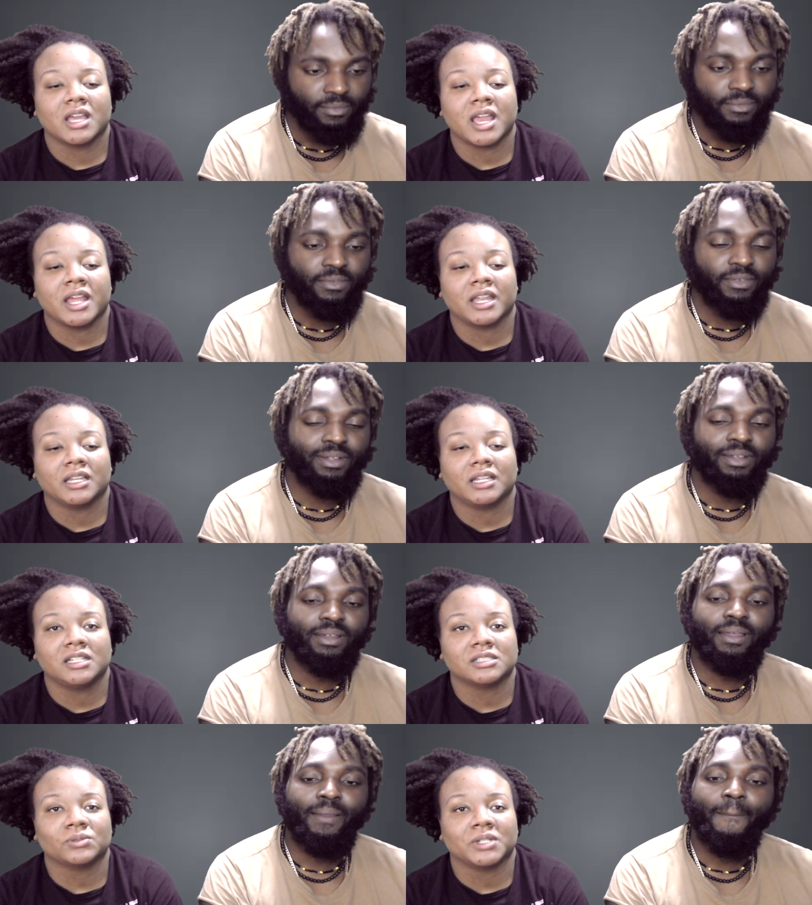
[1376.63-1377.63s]
Speaker 1: and
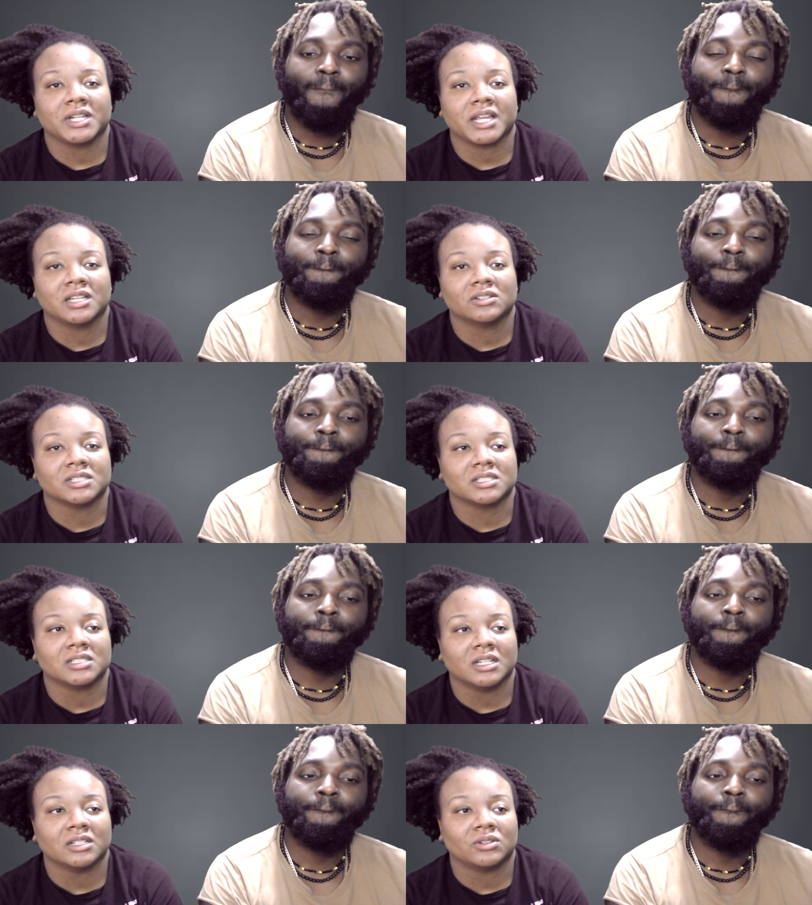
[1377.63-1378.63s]
he's the one that killed his
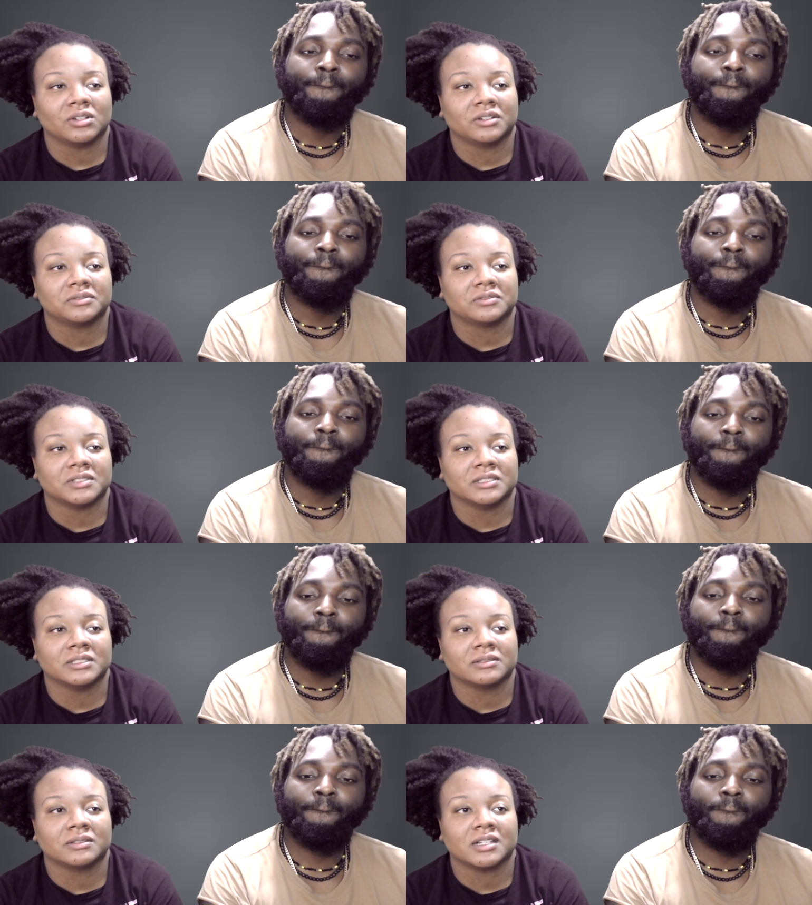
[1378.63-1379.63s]
son off
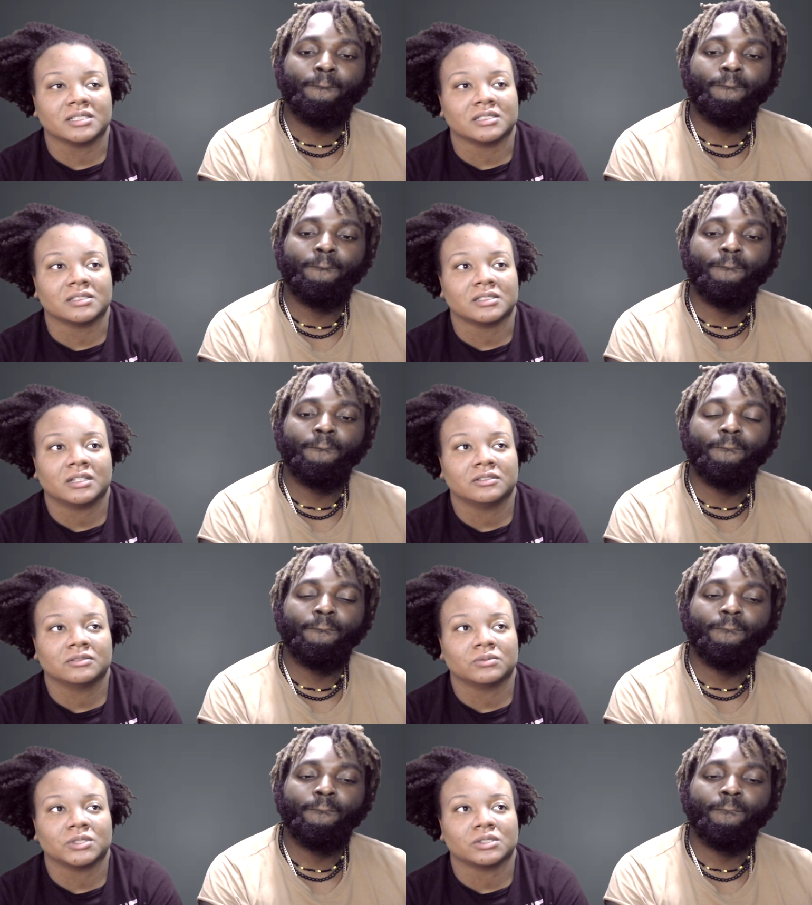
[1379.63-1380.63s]
mm-hmm. because mm -hmm. his son
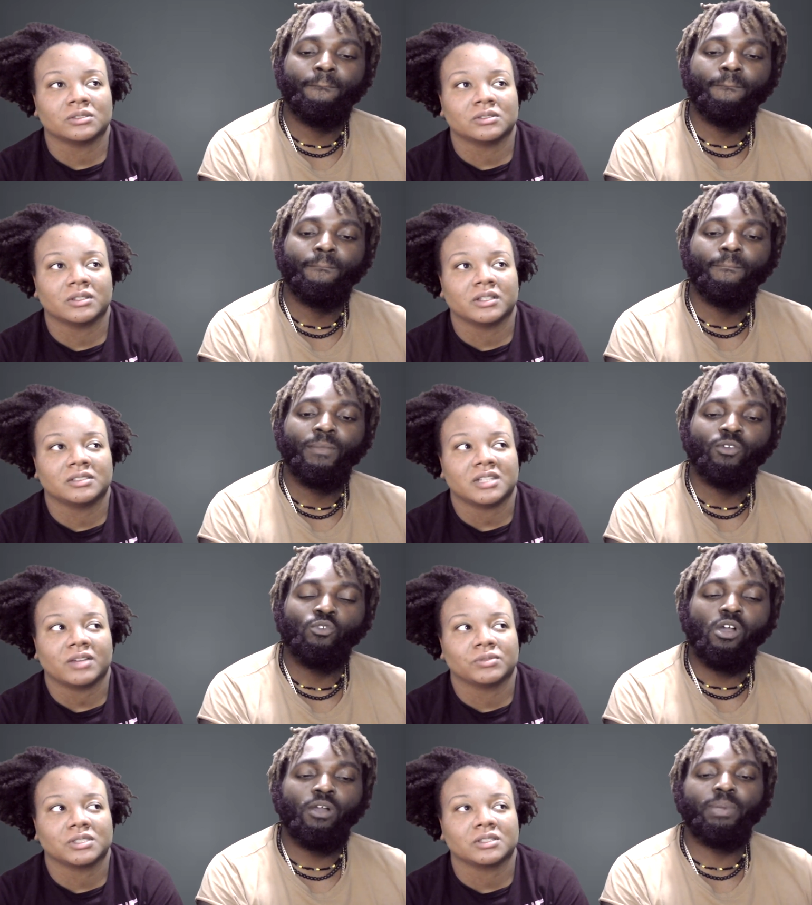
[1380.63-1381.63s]
was his death
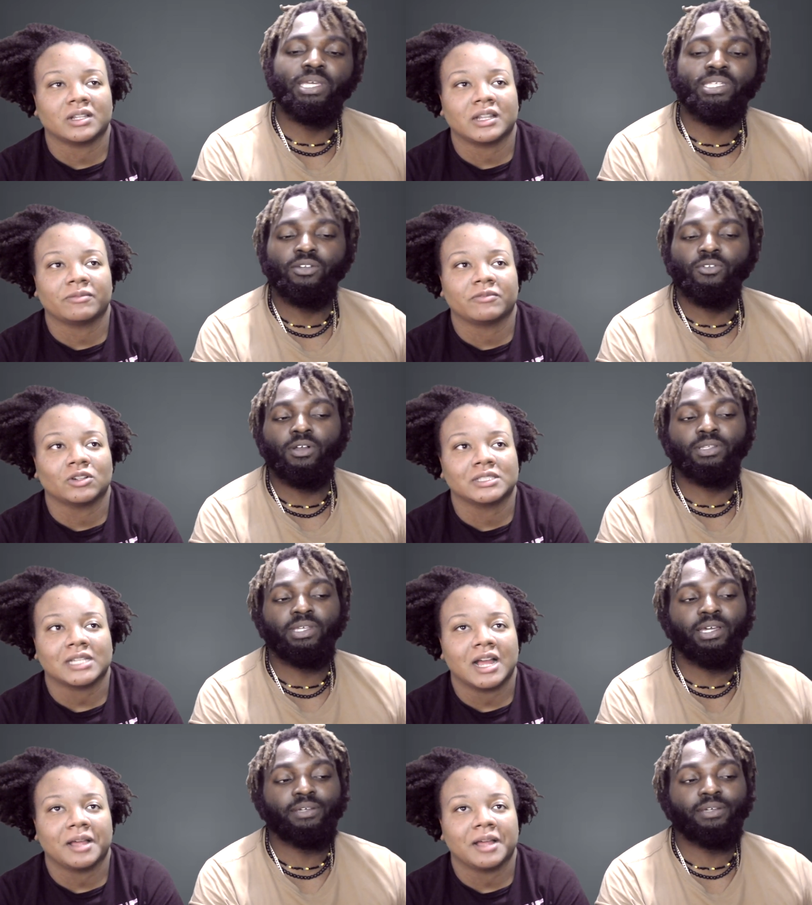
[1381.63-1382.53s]
wrong was, place like, at the wrong, time.